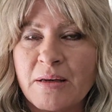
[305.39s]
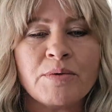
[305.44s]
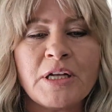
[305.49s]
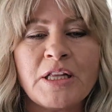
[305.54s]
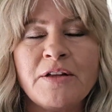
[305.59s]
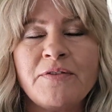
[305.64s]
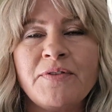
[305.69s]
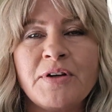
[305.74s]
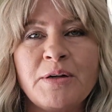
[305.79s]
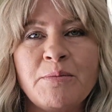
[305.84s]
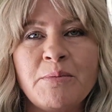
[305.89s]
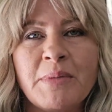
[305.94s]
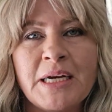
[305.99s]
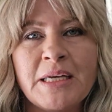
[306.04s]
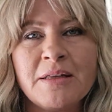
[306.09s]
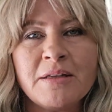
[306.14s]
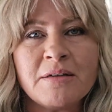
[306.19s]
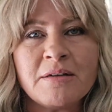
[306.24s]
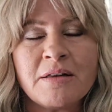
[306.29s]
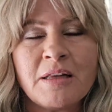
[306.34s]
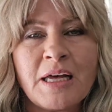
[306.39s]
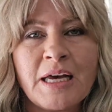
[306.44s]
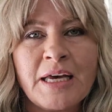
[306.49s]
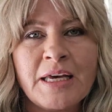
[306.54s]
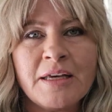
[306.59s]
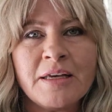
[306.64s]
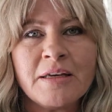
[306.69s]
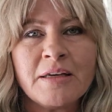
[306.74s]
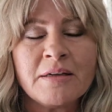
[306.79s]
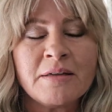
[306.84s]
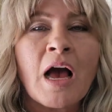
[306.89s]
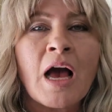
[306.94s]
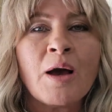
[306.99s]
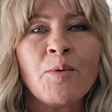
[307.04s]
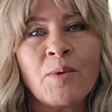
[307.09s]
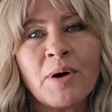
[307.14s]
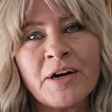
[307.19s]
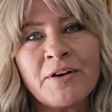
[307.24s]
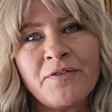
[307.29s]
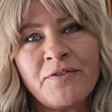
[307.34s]
Relevant might look like, I
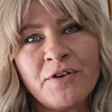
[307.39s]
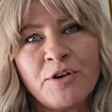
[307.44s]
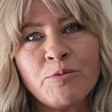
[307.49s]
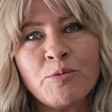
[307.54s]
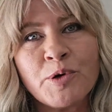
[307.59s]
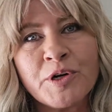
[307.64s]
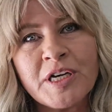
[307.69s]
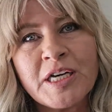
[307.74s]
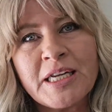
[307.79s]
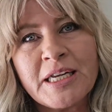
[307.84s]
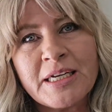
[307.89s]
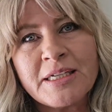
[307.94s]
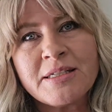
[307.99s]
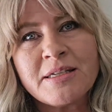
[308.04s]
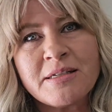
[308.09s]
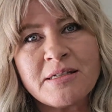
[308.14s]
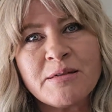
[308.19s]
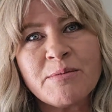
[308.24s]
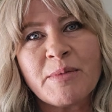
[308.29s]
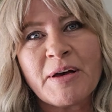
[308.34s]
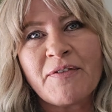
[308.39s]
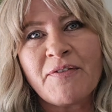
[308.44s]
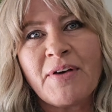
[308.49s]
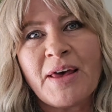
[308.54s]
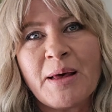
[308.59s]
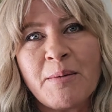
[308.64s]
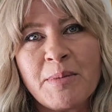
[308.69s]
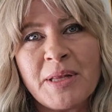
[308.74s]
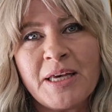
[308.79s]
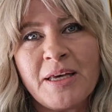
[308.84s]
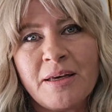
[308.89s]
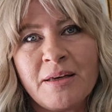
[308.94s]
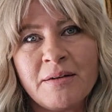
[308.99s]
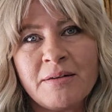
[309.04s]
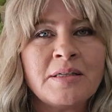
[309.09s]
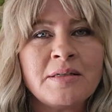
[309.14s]
want to feel more connected to my family.